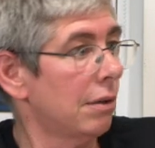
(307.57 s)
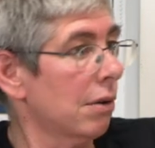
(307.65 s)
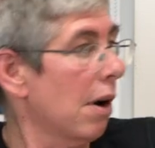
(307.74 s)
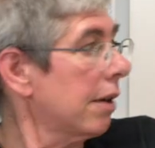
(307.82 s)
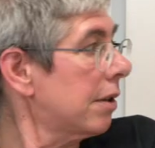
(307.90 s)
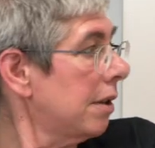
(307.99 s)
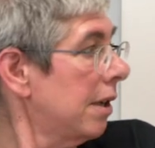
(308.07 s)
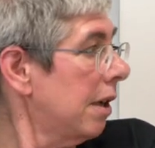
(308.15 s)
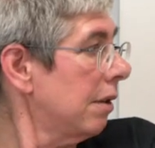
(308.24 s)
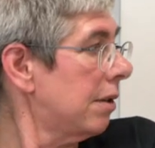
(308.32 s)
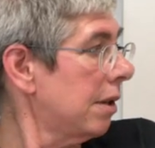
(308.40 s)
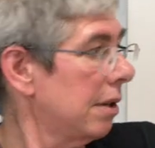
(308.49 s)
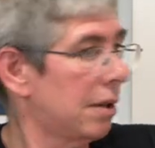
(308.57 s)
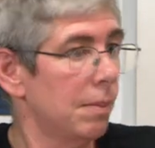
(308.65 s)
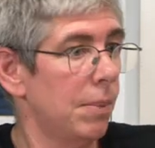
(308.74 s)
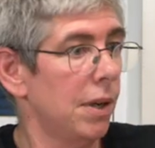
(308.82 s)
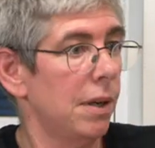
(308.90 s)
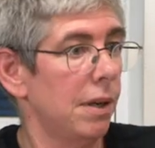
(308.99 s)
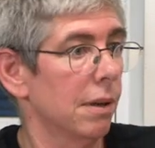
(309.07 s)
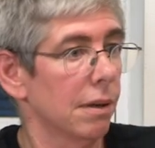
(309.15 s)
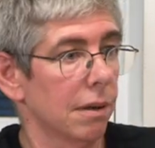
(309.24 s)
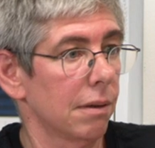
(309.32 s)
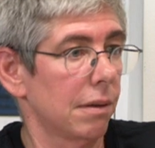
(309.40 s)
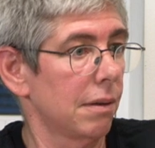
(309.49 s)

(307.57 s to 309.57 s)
talk, you know, to, to be here.